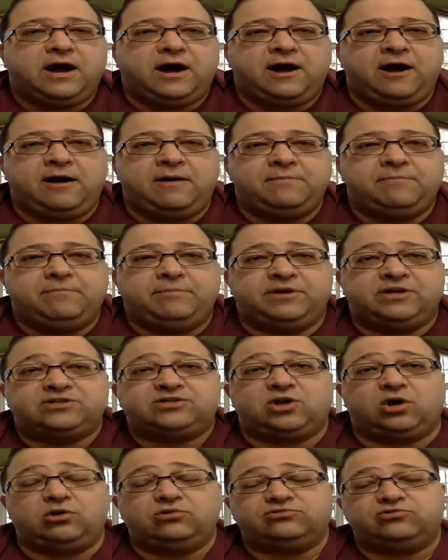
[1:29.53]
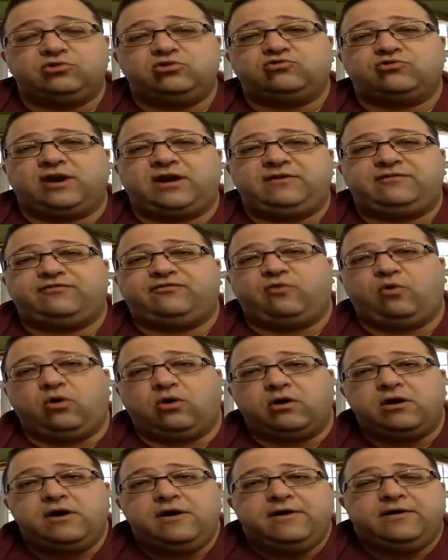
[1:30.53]
Um, but it's also great
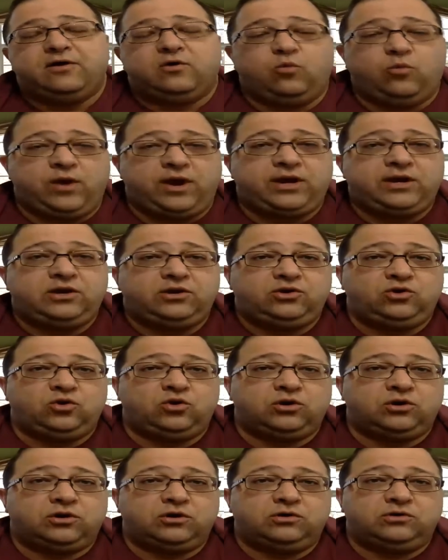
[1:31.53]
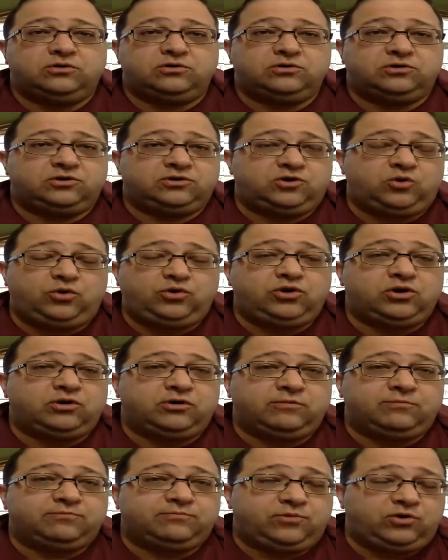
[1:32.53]
for when you're doing
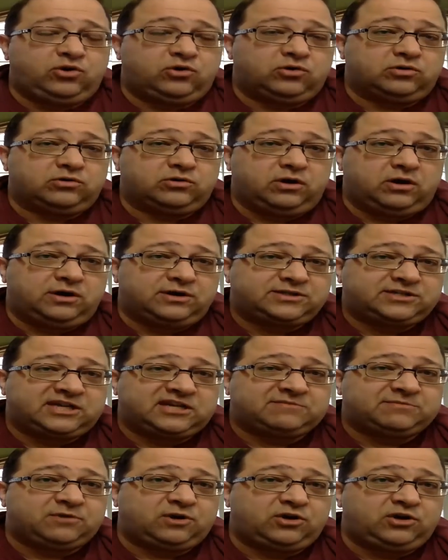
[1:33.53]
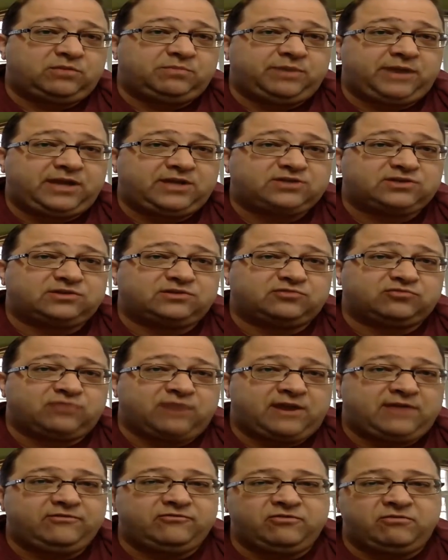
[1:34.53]
your your uh, assessment on your patients,
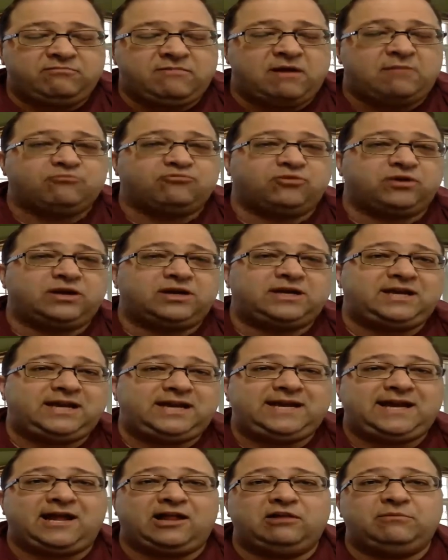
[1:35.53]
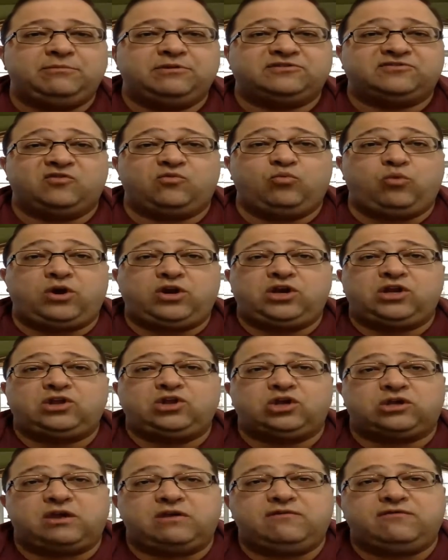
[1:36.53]
right? Remembering key elements of what you're
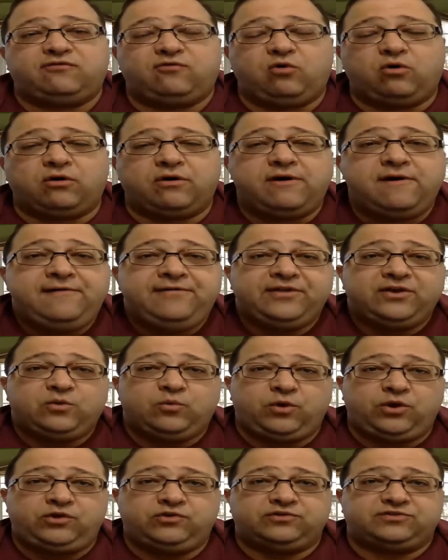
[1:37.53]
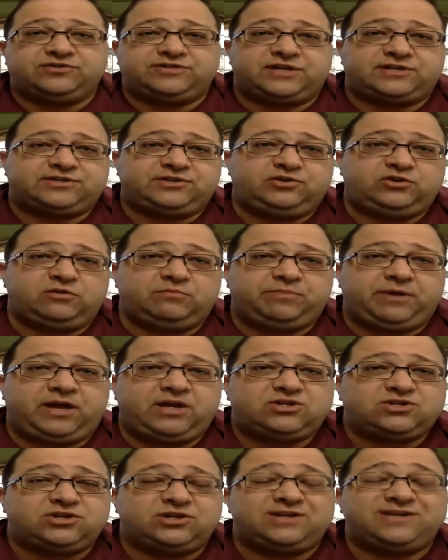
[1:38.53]
looking for when you're assessing your
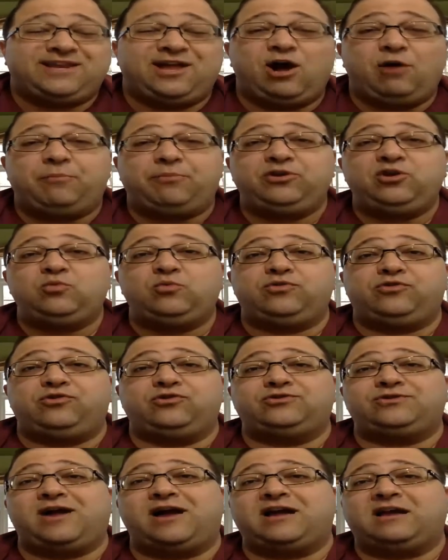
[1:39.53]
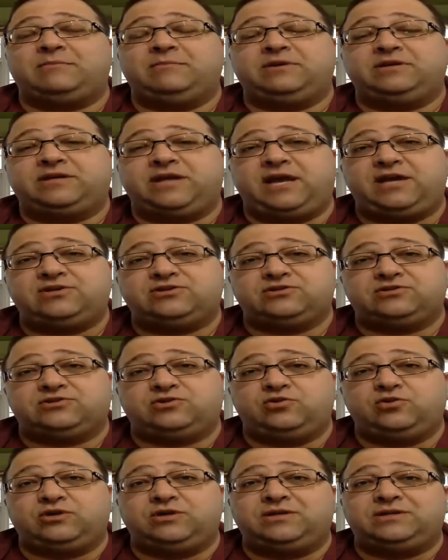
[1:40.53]
patient. It's helping you with your documentation
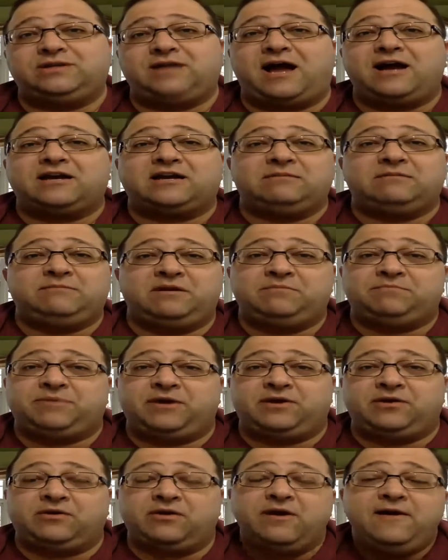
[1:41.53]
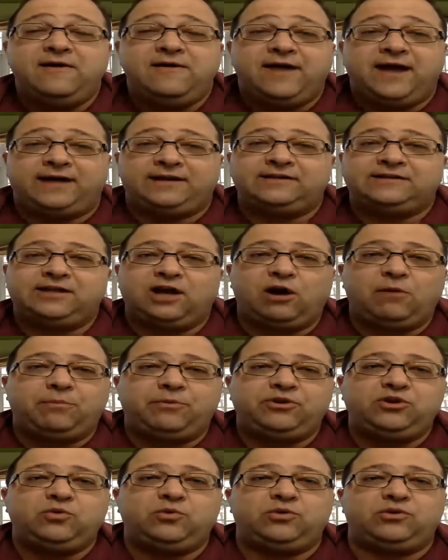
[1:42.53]
so you can document better, and it's
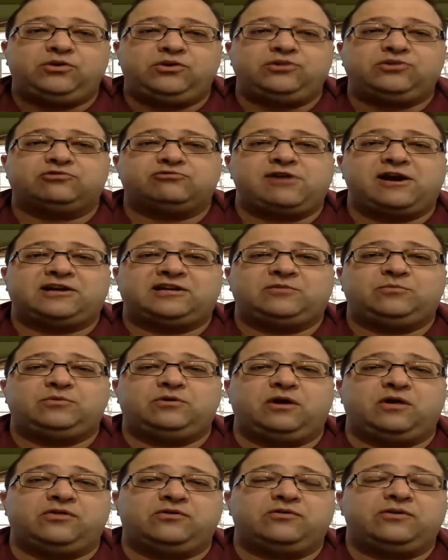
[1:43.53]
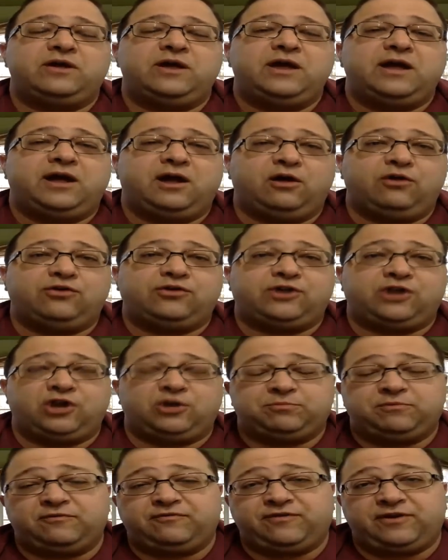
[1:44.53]
helping you when you're interacting with other
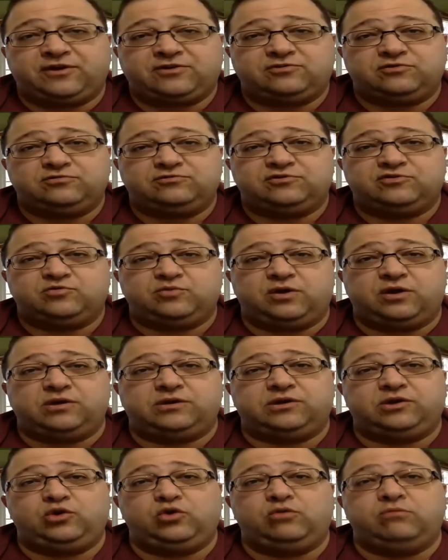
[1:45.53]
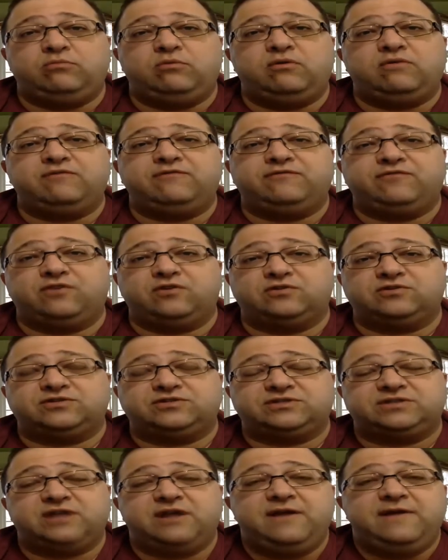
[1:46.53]
healthcare professionals as well, so you're more
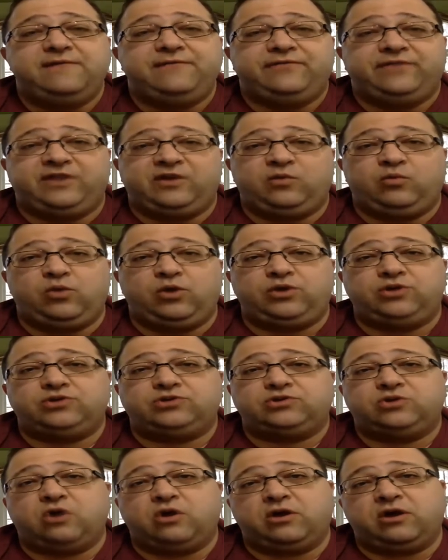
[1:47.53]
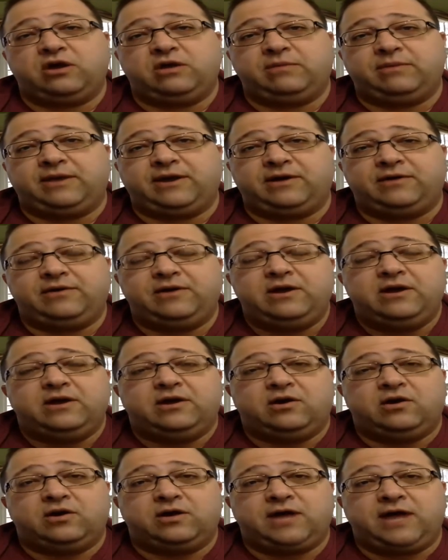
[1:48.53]
versed in what you're talking about.
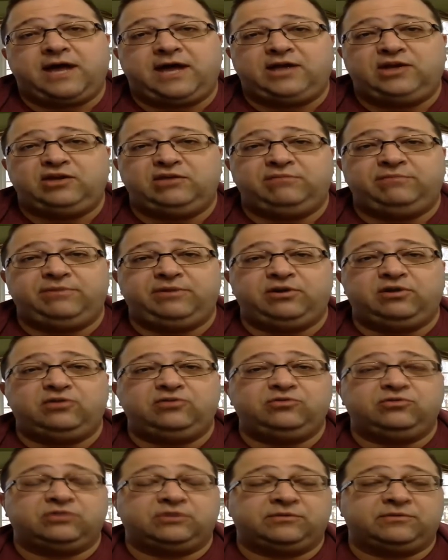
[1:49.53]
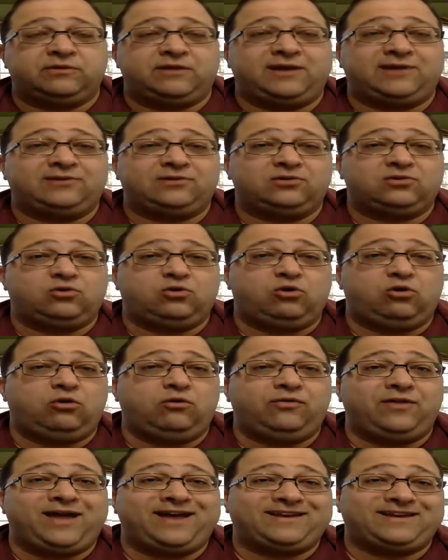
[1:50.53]
Okay, and you build something I like to
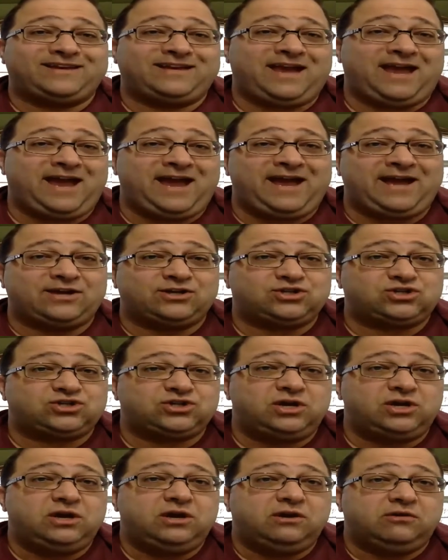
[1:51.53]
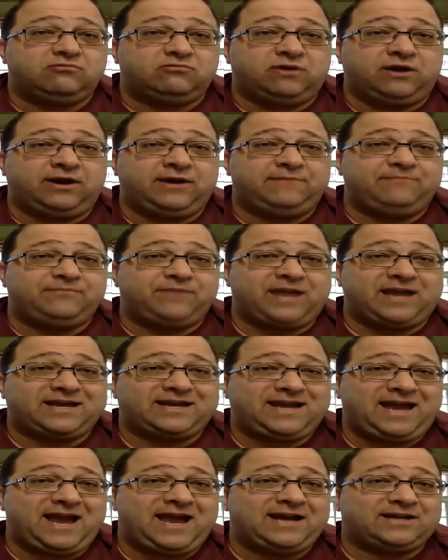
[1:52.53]
call that cache, right?
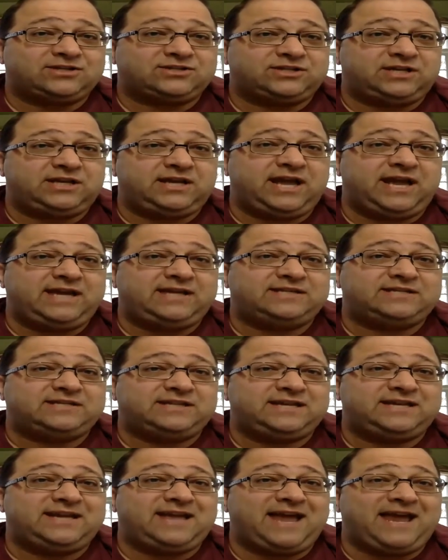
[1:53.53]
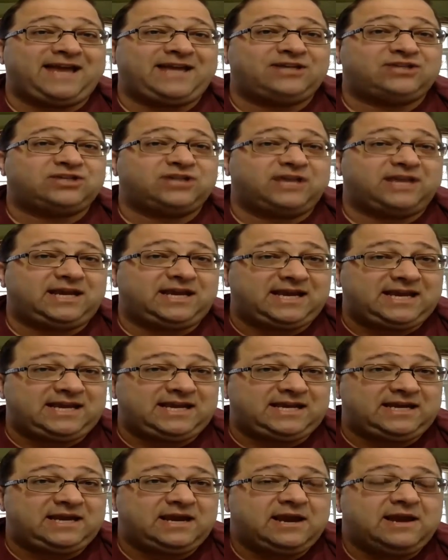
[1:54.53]
That cache, C A C H
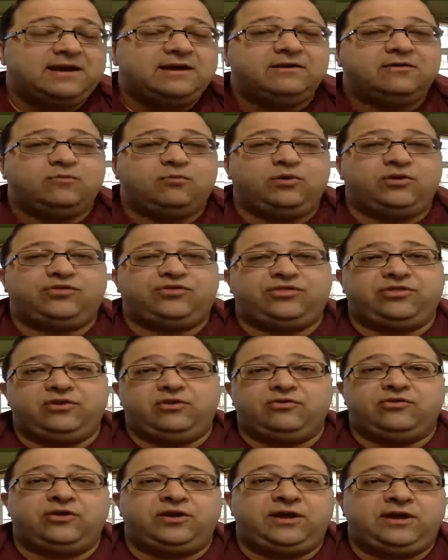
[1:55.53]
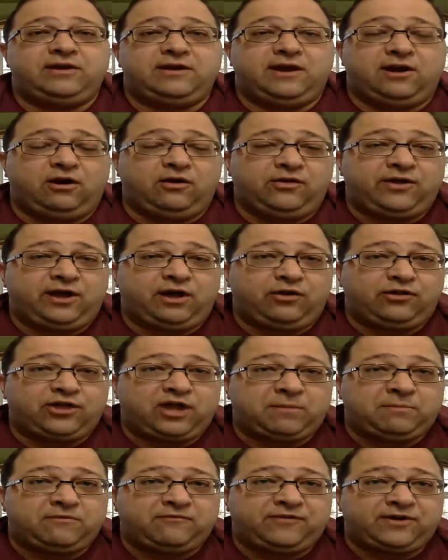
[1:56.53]
E with the other
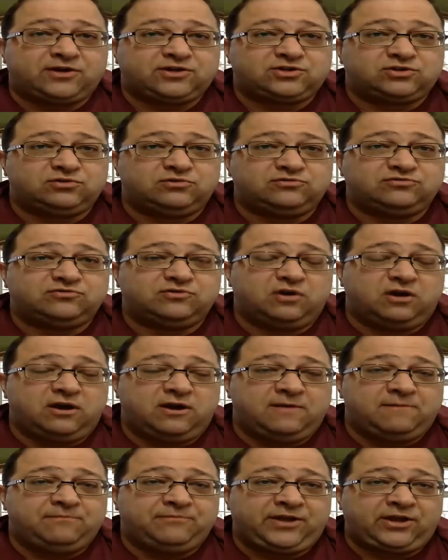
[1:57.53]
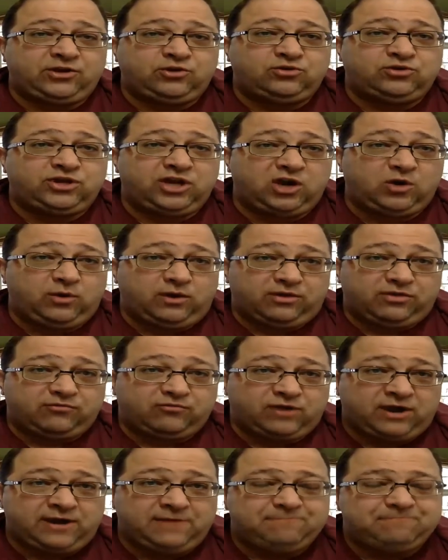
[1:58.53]
healthcare professionals um, that you deal
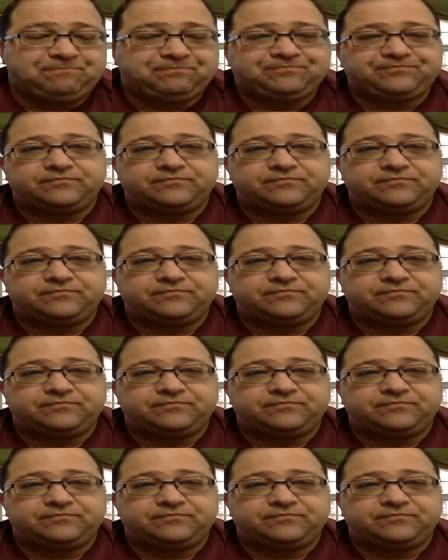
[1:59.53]
with, right?